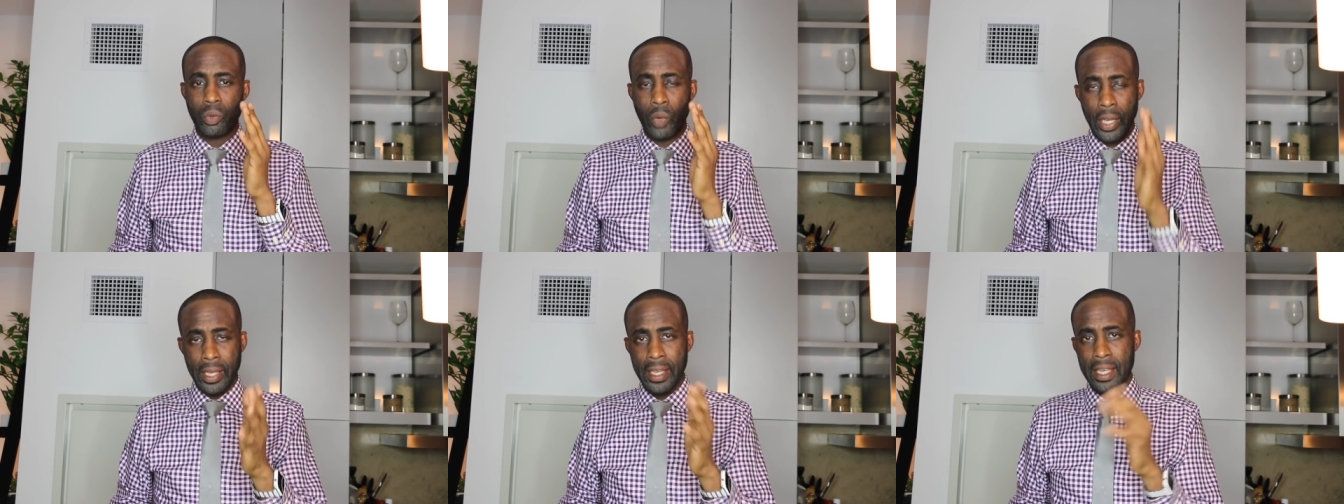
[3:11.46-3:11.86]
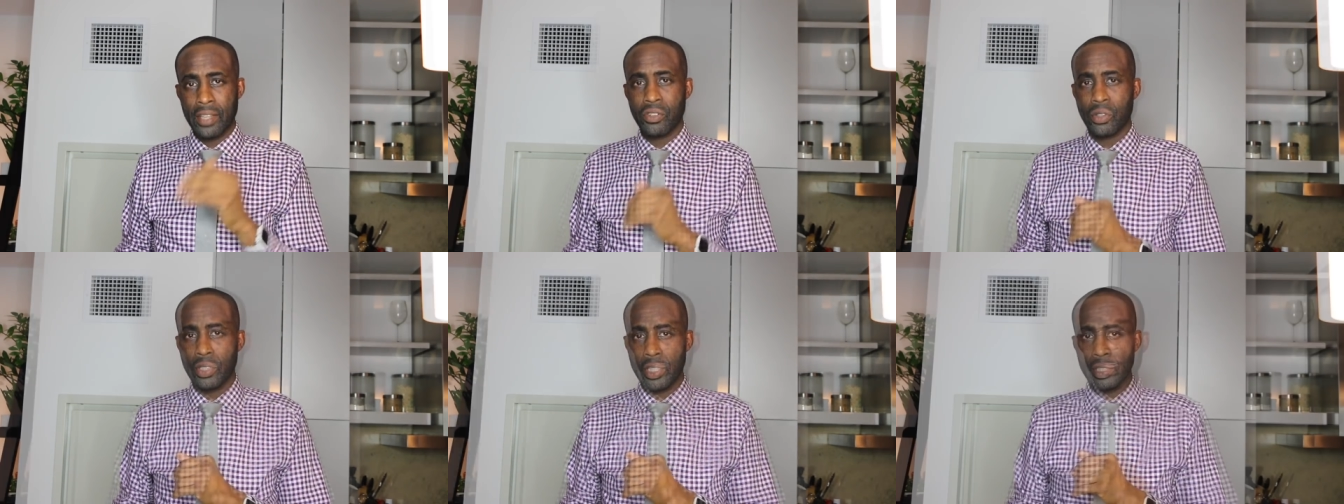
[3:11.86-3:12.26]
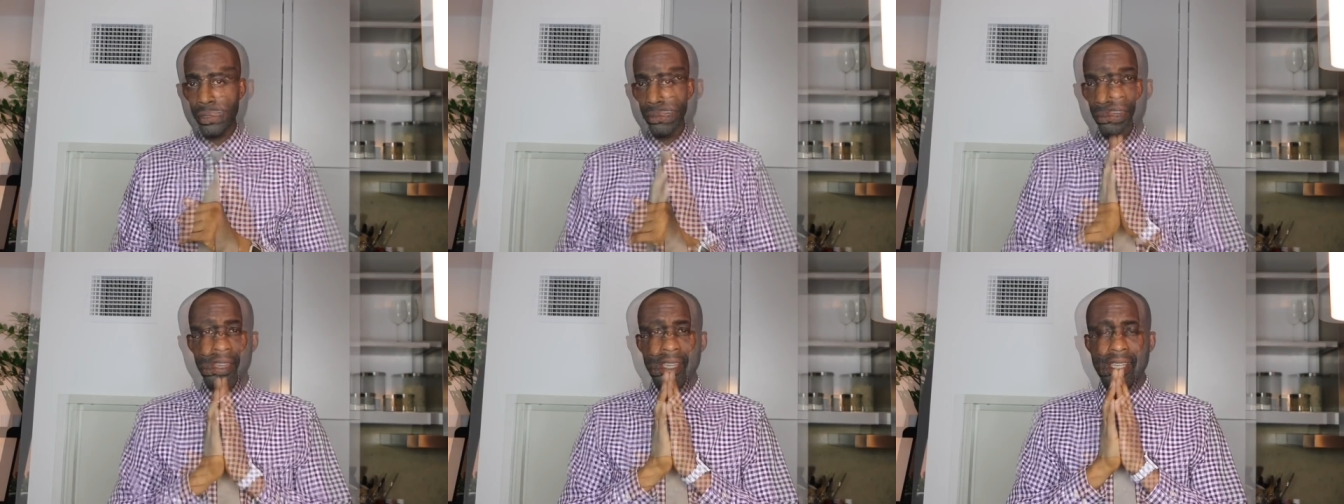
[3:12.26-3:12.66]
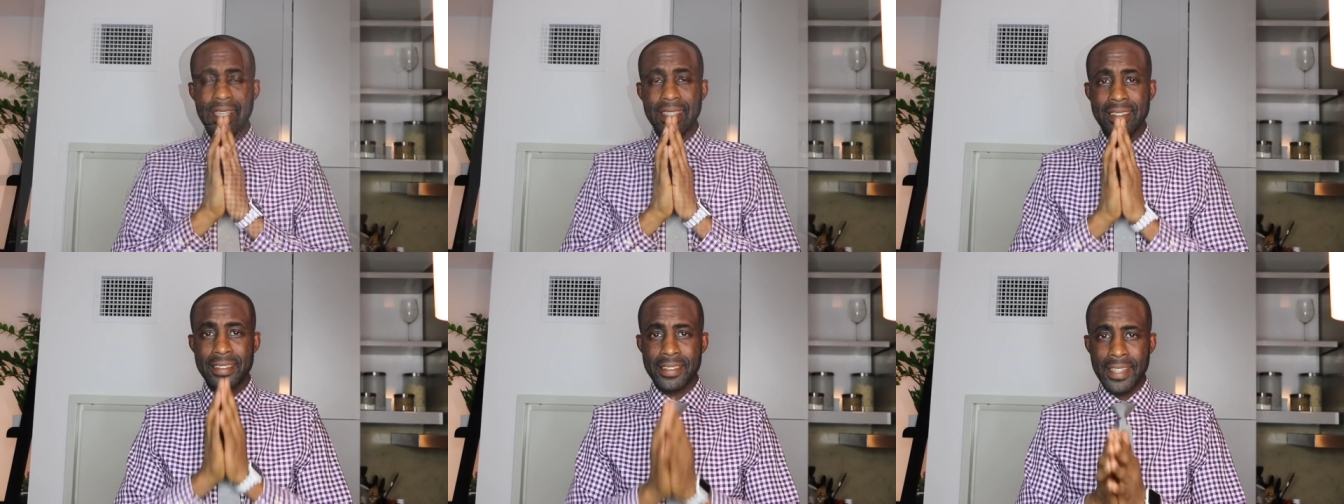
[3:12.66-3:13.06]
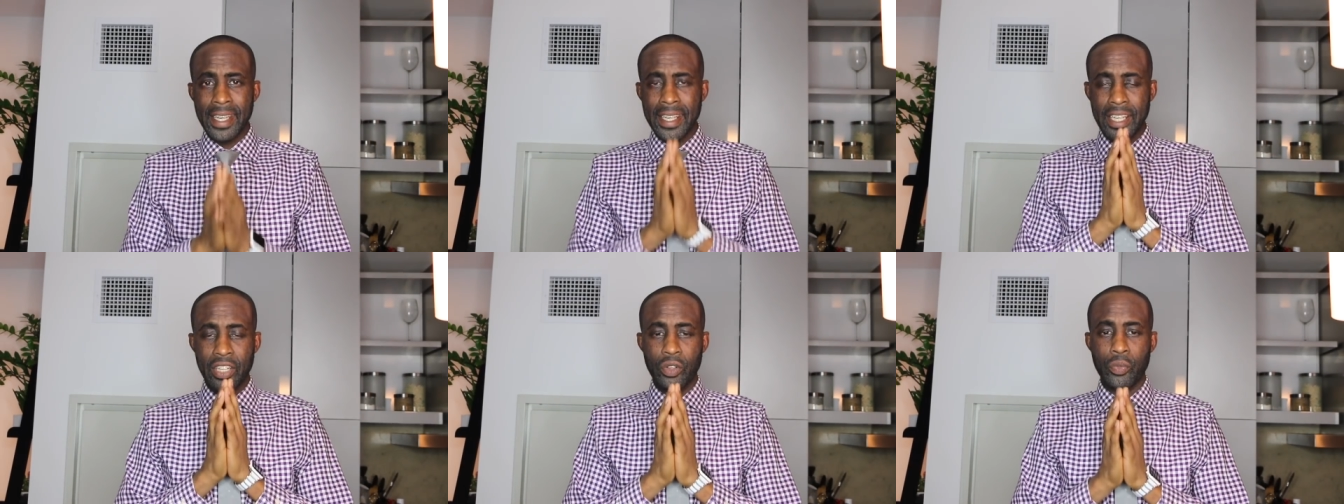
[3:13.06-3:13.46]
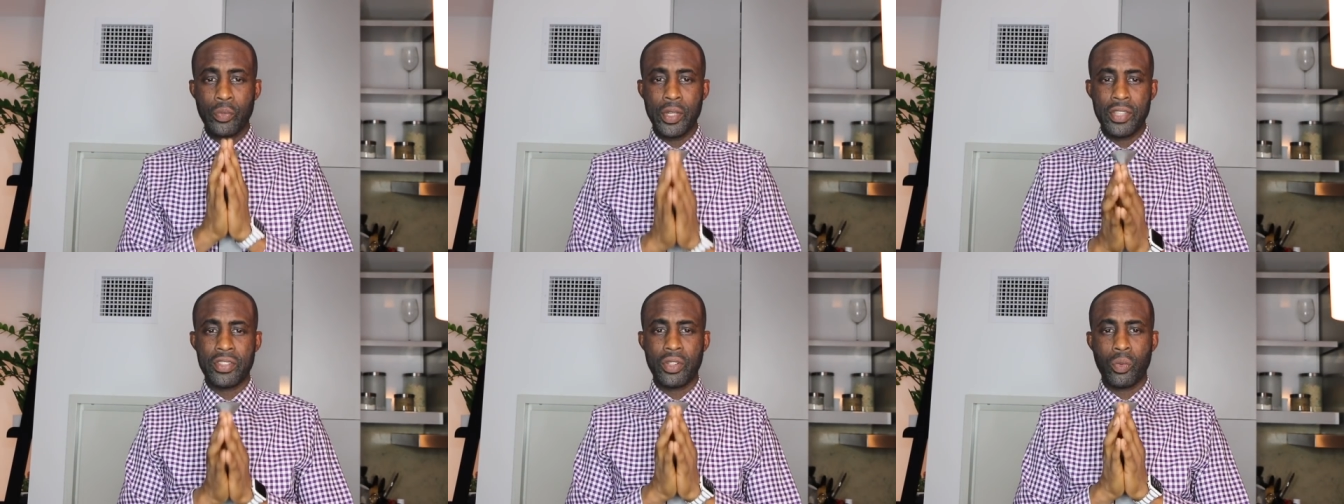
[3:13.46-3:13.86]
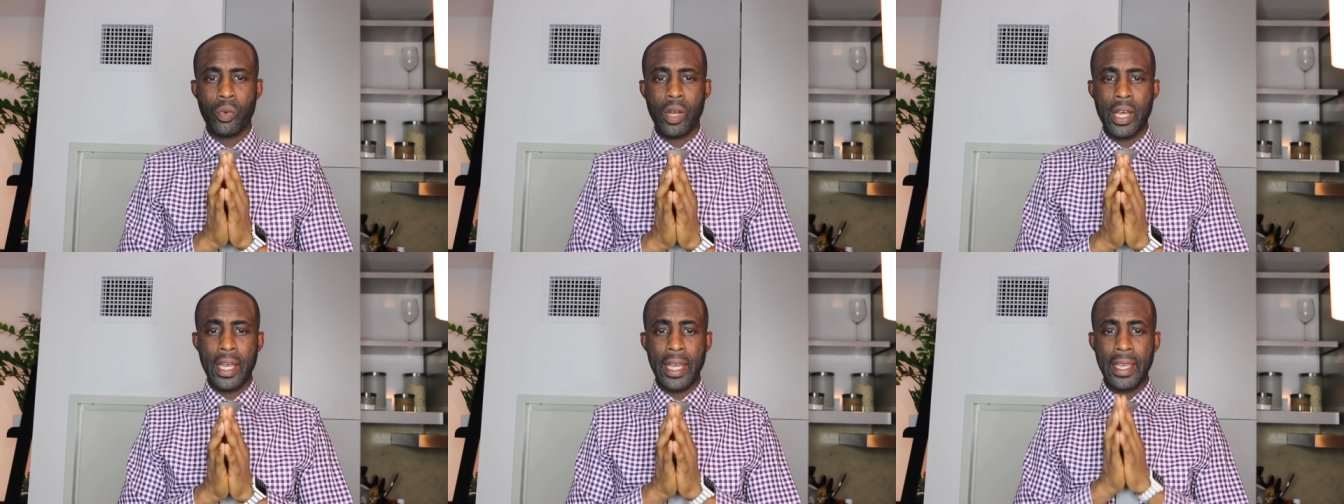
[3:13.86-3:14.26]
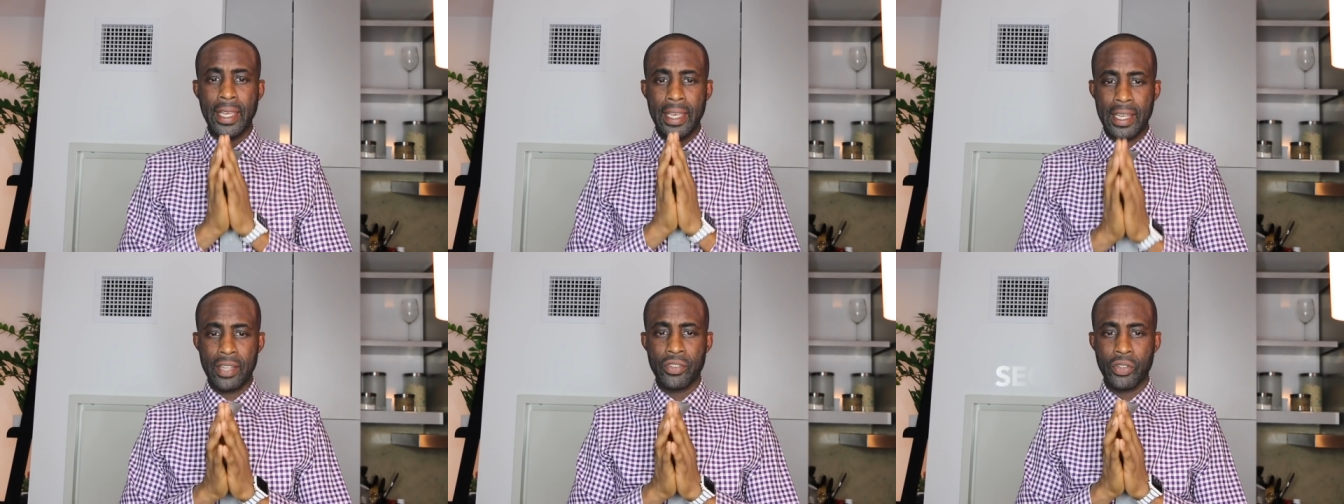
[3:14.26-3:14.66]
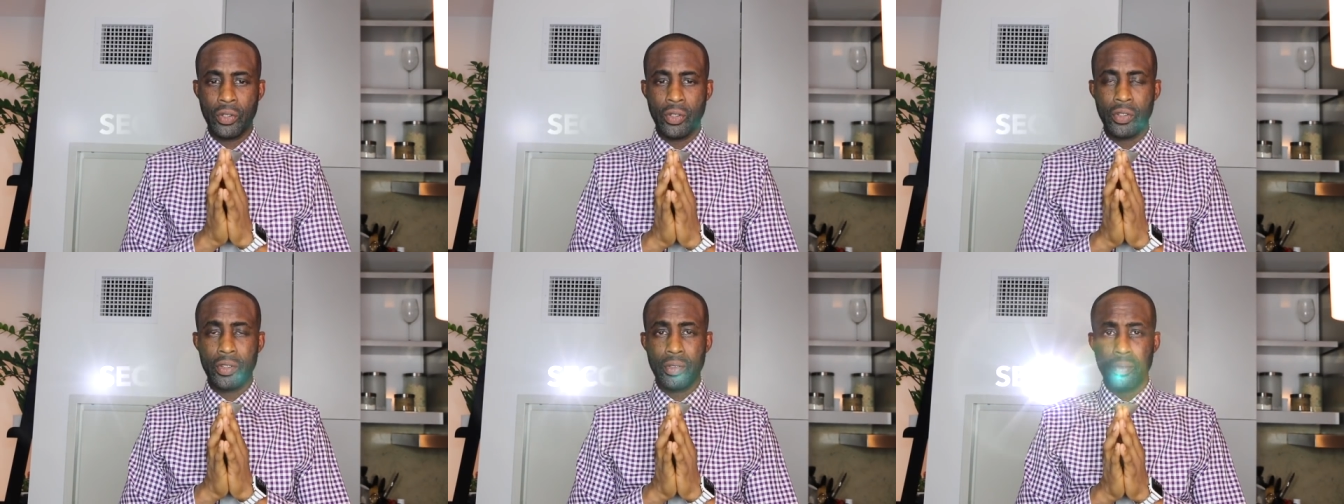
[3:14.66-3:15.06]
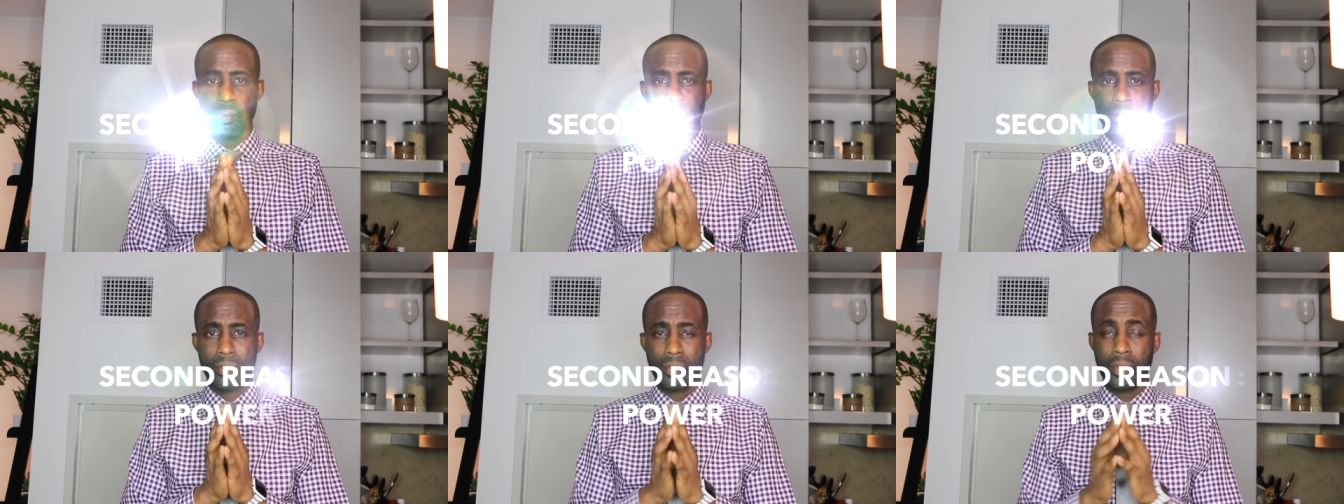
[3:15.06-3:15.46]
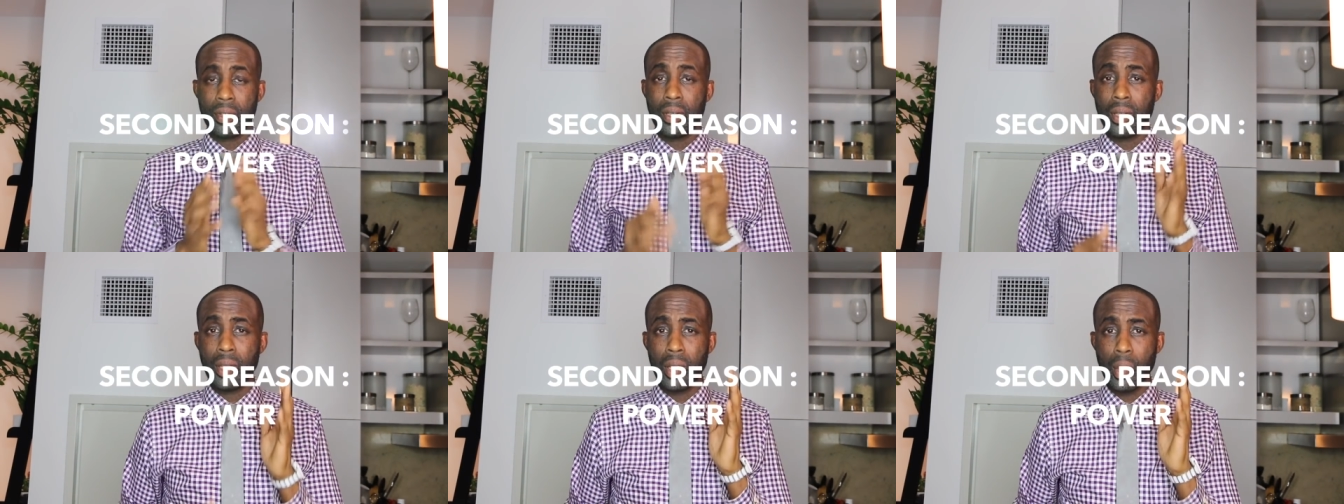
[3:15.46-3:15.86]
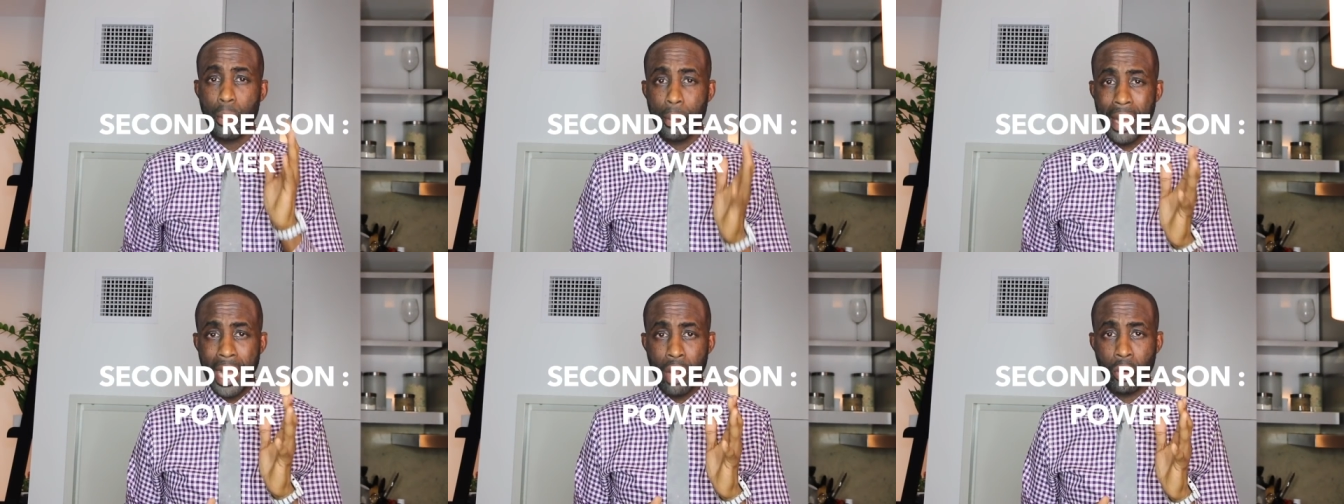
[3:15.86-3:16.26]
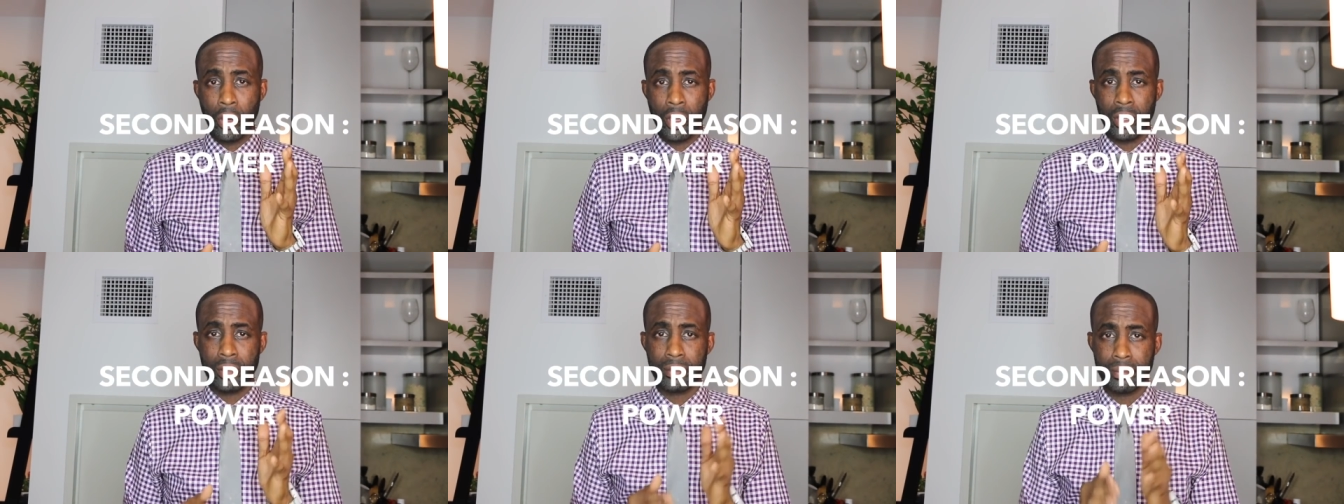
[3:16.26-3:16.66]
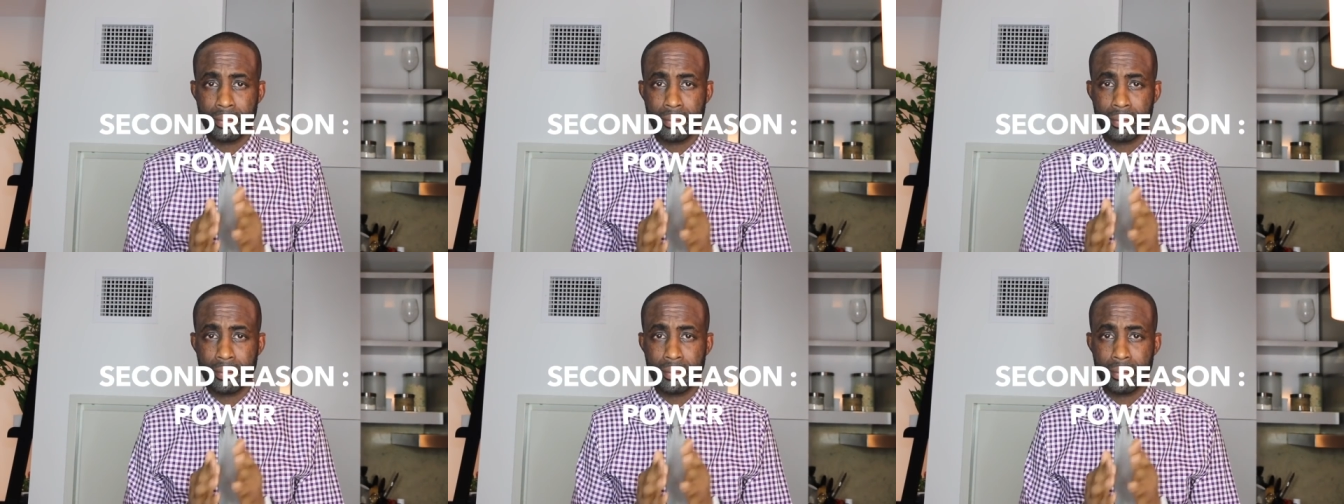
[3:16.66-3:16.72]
why I canceled it. The second reason why I canceled, power.